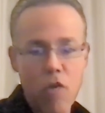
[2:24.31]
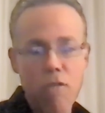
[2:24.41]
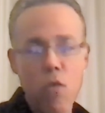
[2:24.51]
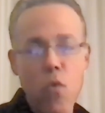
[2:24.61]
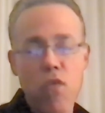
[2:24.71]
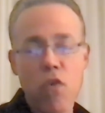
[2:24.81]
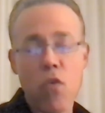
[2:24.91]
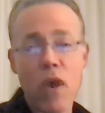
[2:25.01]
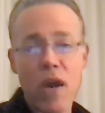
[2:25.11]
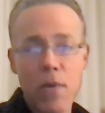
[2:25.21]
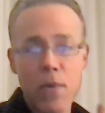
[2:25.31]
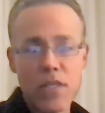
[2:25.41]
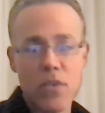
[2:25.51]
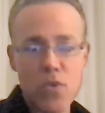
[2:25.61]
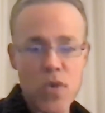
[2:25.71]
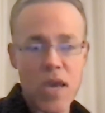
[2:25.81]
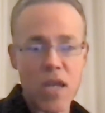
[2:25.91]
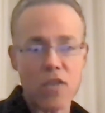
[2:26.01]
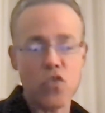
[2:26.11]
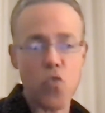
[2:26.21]
or for whatever reason, you
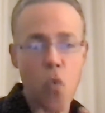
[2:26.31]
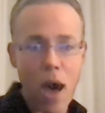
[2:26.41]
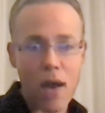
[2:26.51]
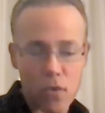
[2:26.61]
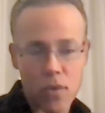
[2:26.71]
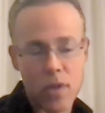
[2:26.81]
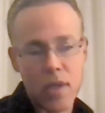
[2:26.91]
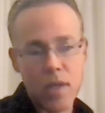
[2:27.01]
cannot swallow.